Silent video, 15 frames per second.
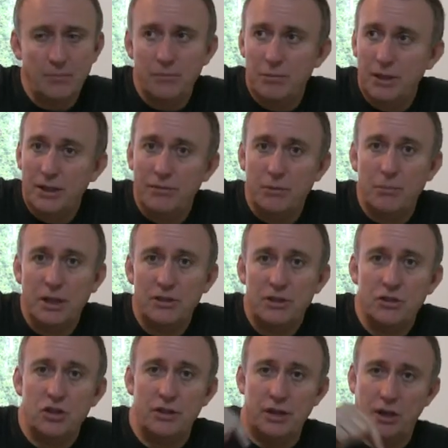Leave a
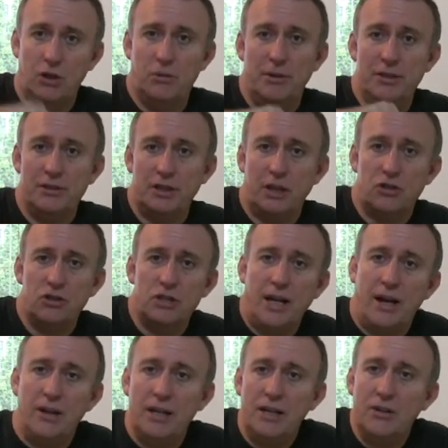message in the comments section
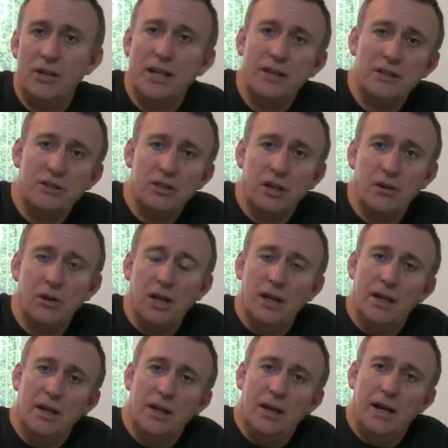down here and let us know
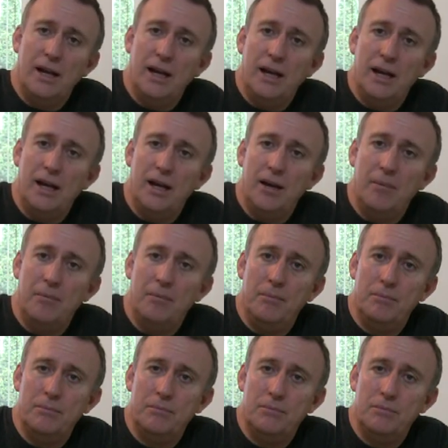
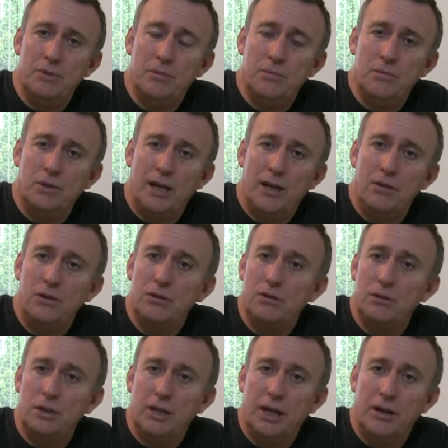how
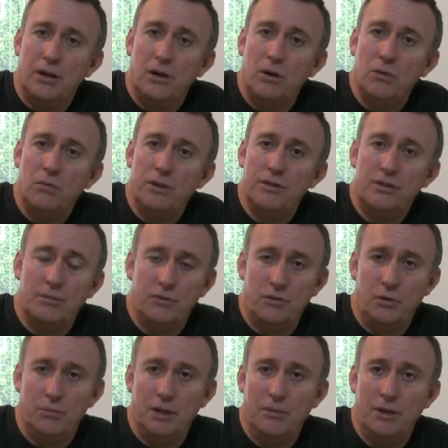you get along with some of
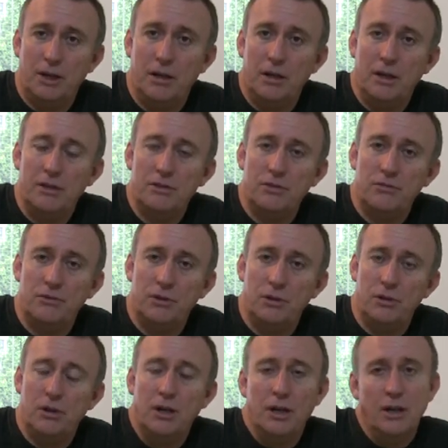your bulimic clients if
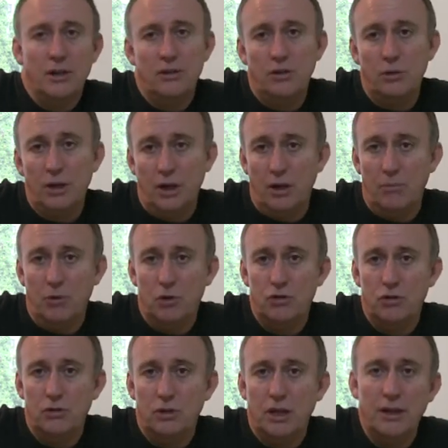you're doing our
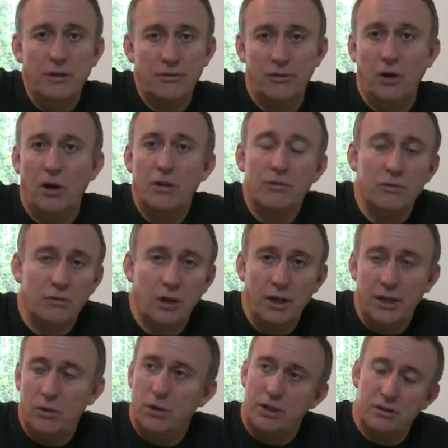module. And if not, if you've got
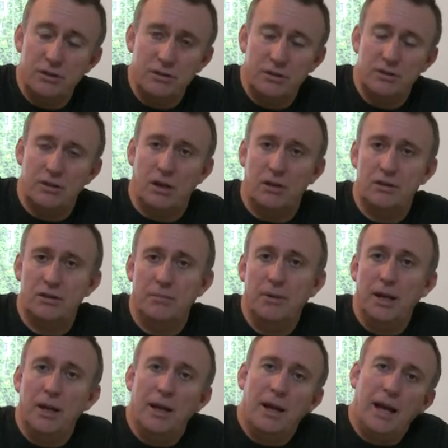any questions, just ask them,
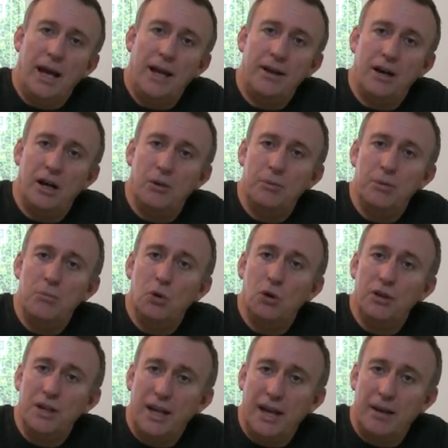and I'll be more
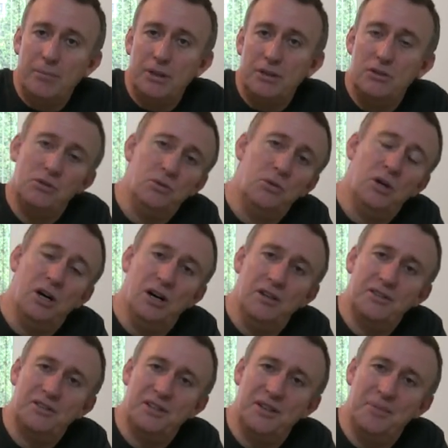than happy to
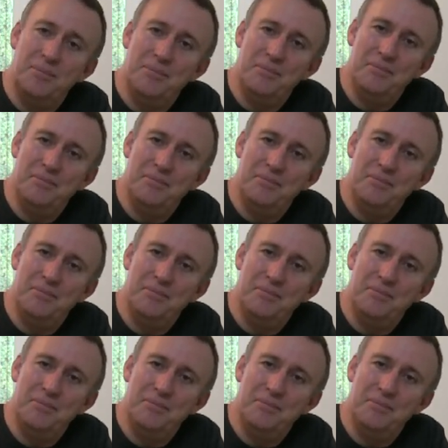answer them.